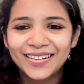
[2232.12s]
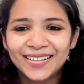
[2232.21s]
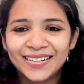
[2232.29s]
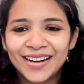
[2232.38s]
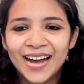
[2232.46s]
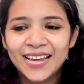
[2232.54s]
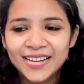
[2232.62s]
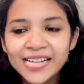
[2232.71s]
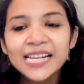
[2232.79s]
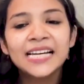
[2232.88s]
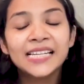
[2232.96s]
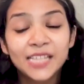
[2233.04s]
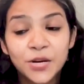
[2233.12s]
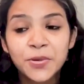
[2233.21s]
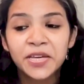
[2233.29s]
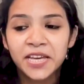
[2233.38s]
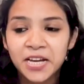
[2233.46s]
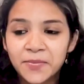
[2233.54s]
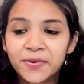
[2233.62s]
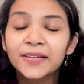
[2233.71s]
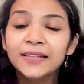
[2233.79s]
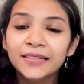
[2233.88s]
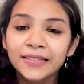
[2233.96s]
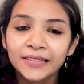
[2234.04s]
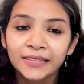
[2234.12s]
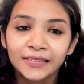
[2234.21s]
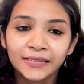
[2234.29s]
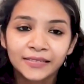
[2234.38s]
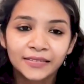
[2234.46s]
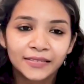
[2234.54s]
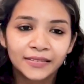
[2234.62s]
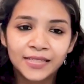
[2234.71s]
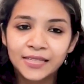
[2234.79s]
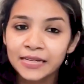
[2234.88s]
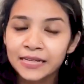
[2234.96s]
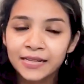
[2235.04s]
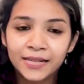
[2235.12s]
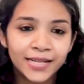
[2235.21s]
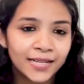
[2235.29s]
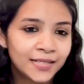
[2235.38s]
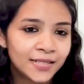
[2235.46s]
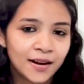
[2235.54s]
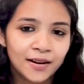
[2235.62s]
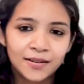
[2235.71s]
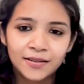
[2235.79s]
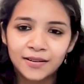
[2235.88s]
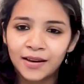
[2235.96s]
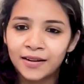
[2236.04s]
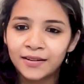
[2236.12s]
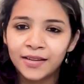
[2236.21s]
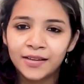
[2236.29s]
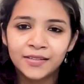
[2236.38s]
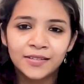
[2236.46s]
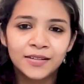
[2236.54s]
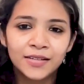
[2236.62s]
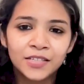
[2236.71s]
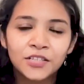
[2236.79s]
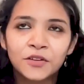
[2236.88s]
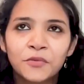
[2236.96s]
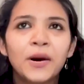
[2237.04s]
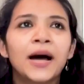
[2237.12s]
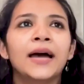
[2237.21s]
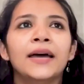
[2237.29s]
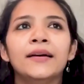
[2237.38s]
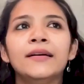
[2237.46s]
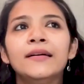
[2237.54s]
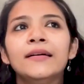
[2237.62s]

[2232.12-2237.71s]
I realize that waking up early is a great start, and there is a reason why